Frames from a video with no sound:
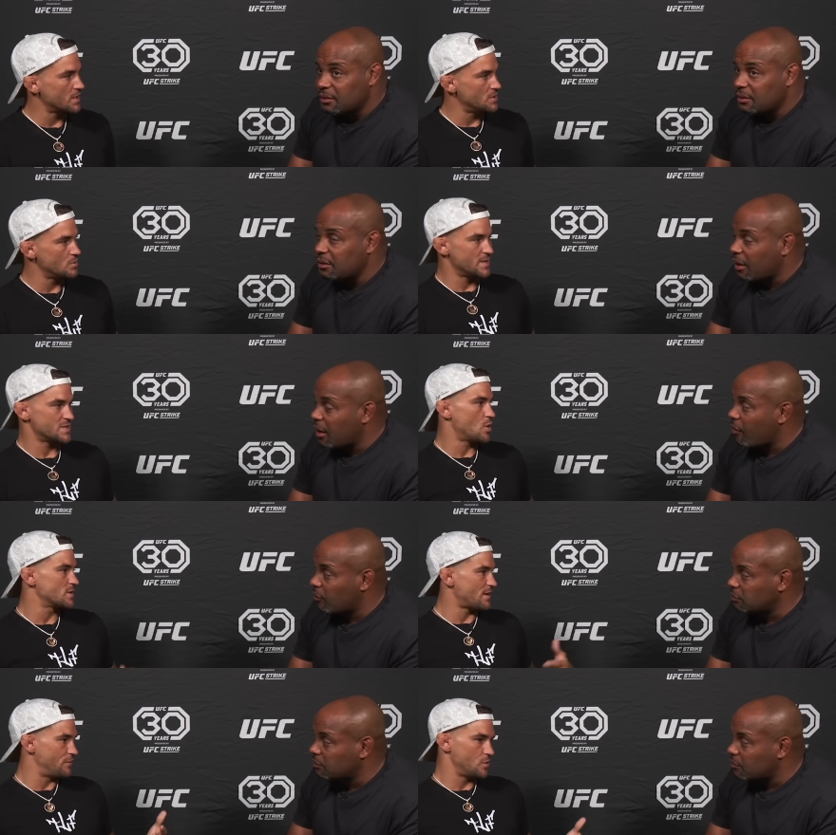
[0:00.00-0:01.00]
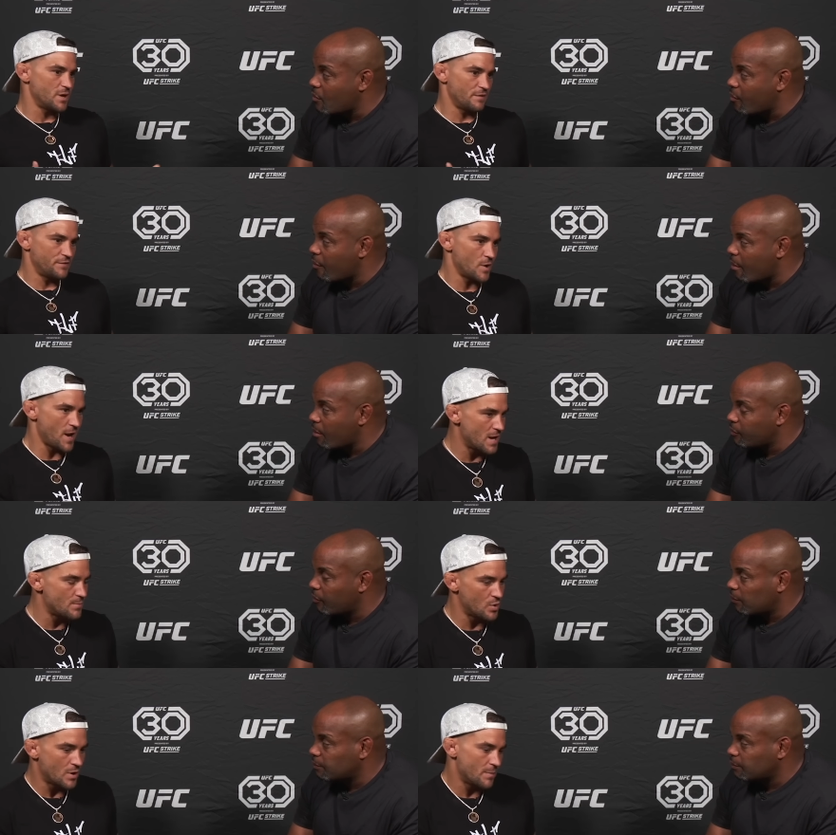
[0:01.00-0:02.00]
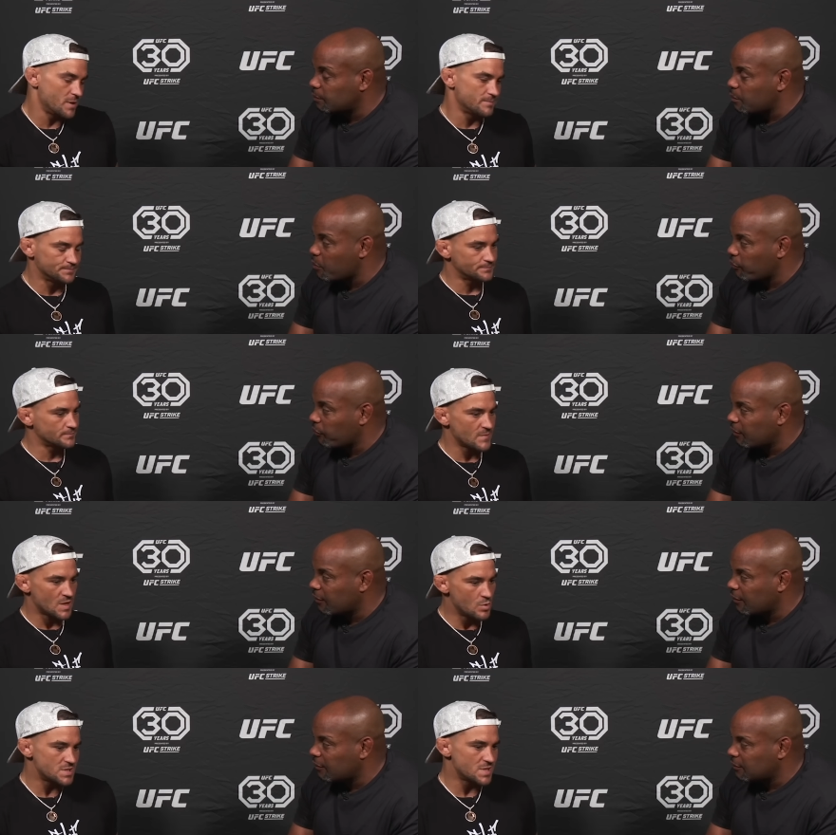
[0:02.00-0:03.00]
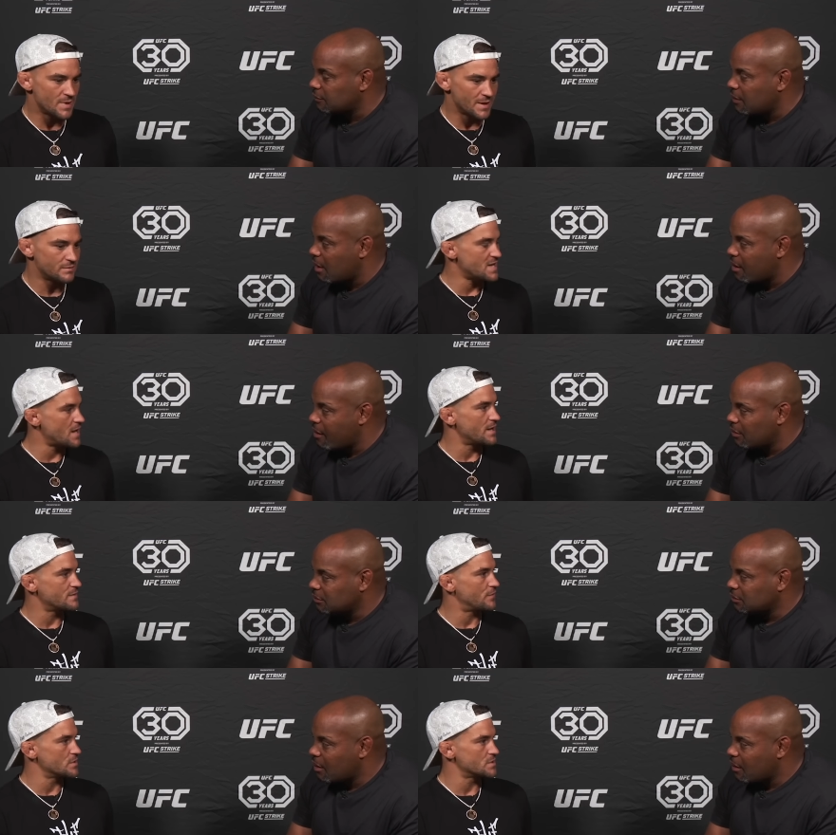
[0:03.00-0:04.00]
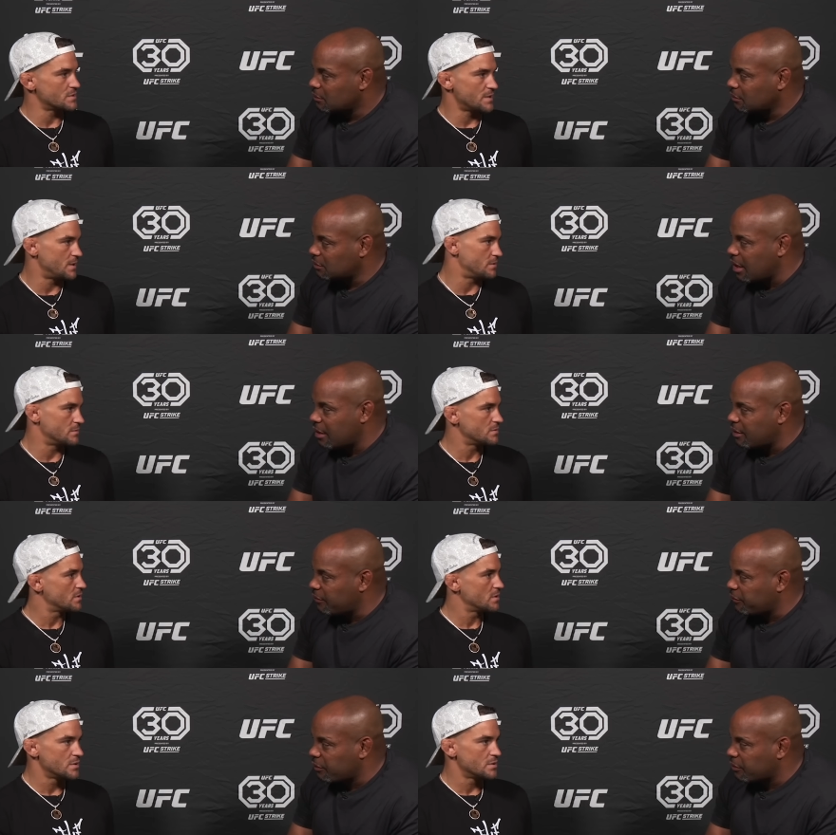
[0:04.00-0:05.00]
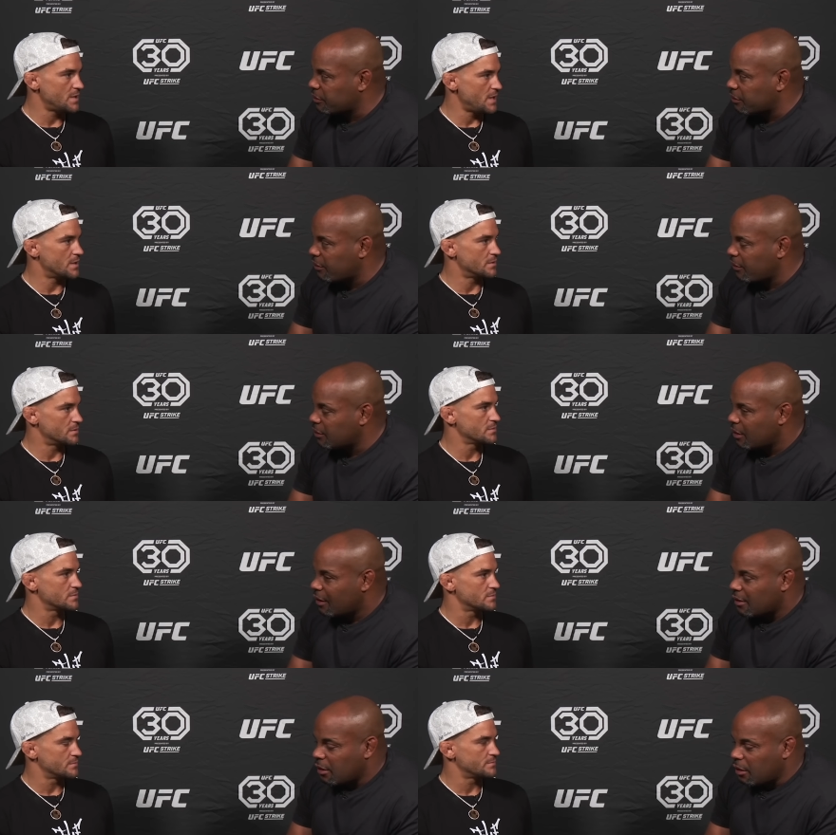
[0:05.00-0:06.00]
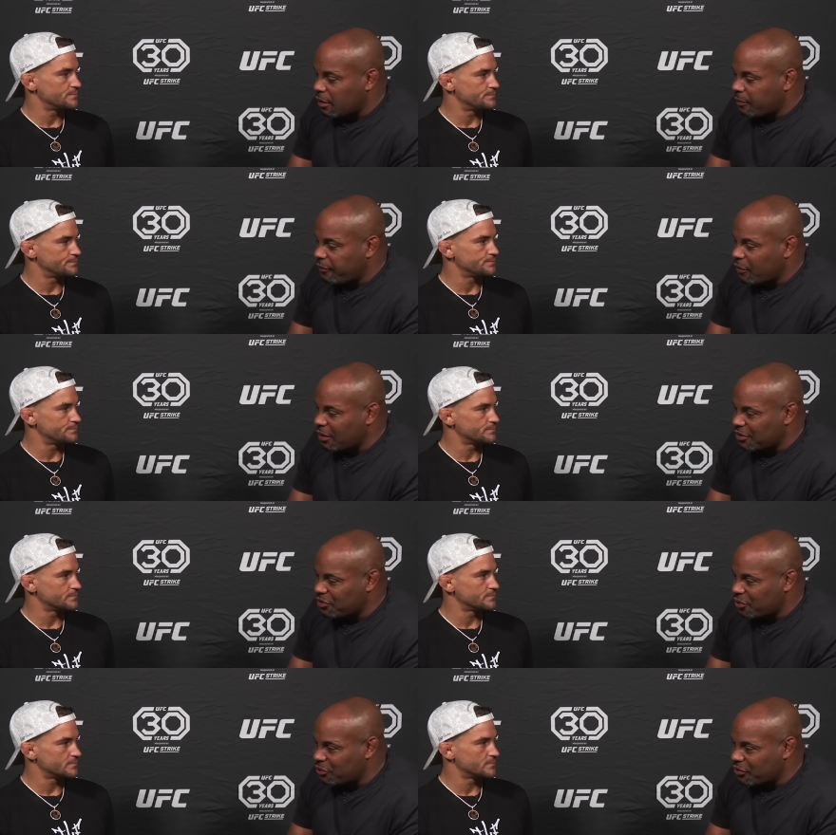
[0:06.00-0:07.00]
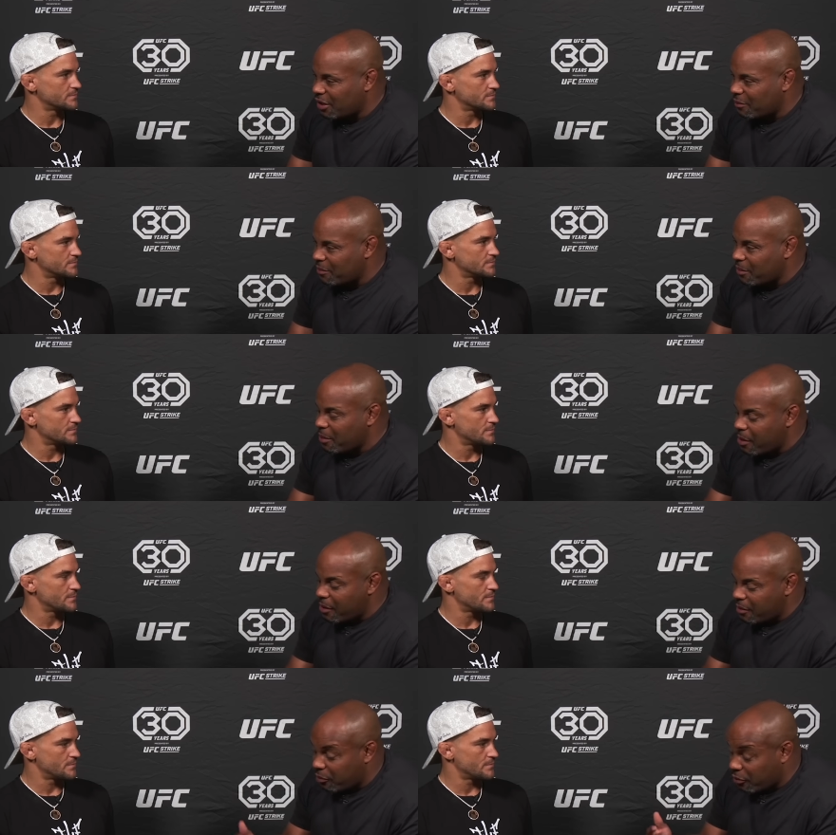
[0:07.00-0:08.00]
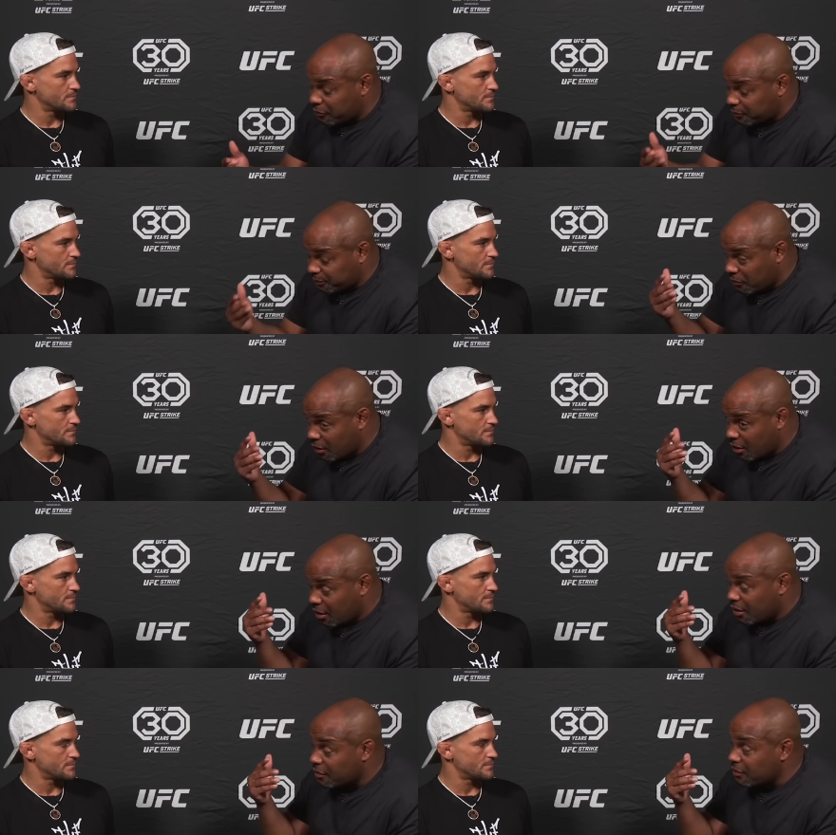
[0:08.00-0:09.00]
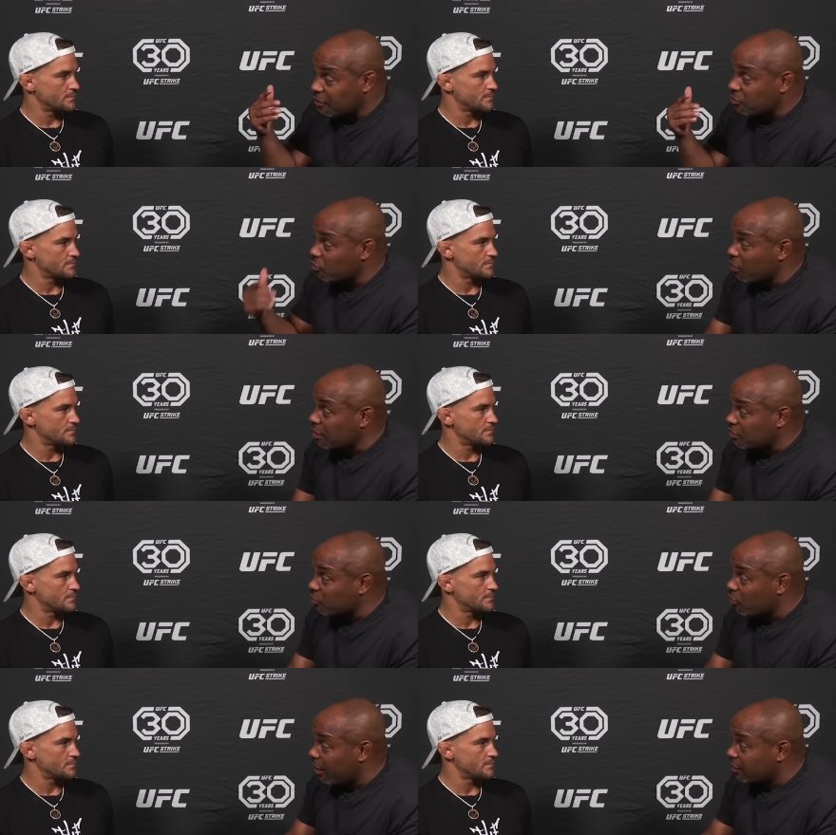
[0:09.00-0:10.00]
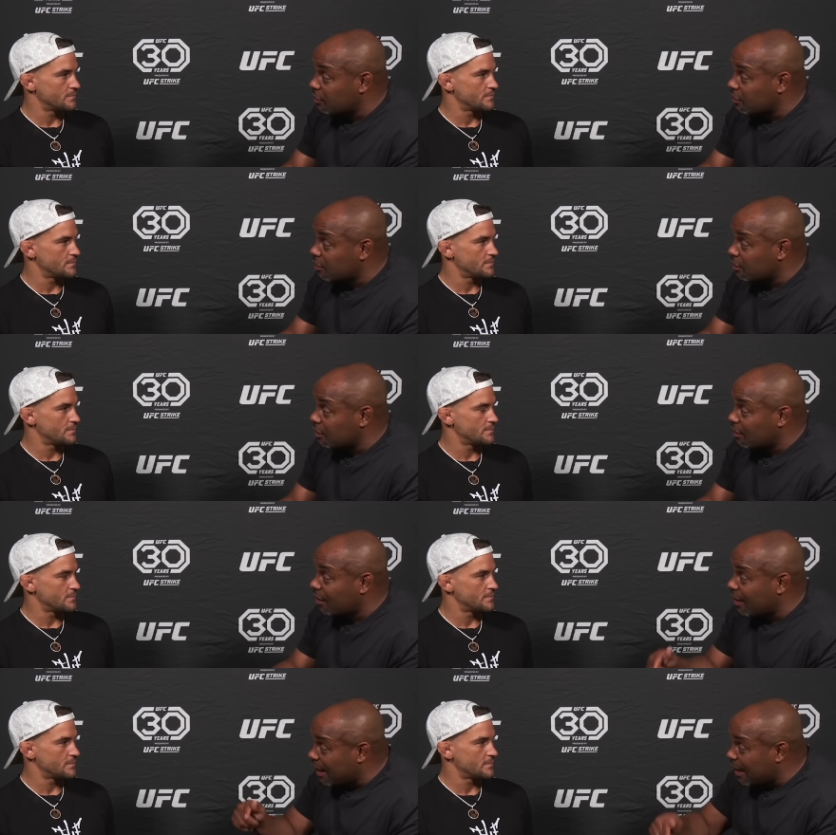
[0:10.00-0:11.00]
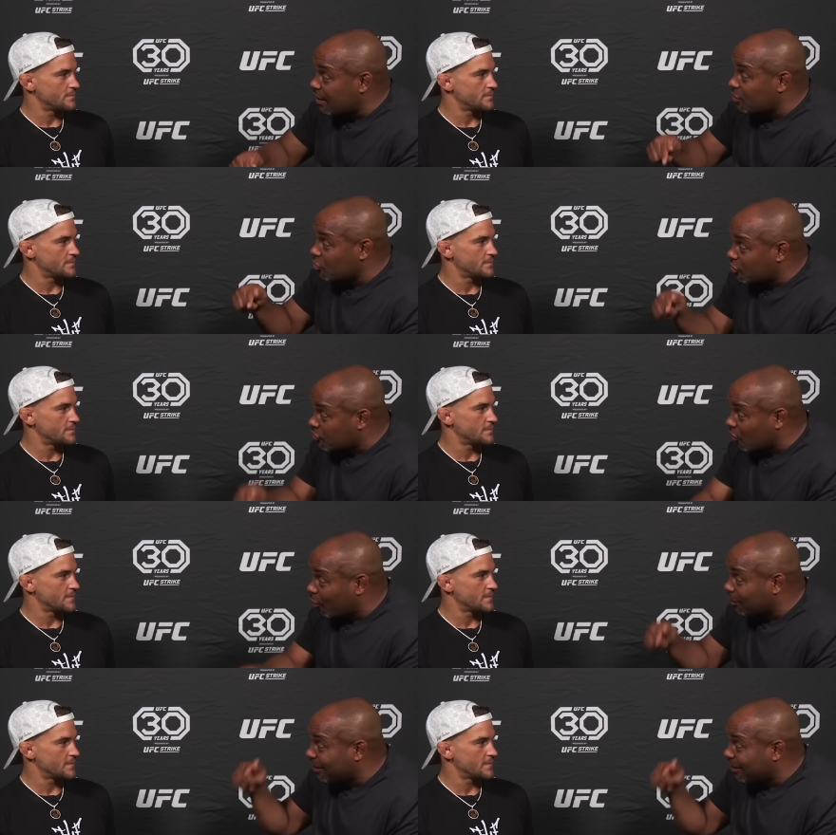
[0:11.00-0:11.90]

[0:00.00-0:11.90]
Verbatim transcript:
Speaker 1: to do. Yeah. And as long as I feel good and feel able, I mean, we'll see, man. Saturday first, and then Saturday first. Yeah.
Speaker 2: All right. Before I let you go, champ, bro, there's a restaurant in Salt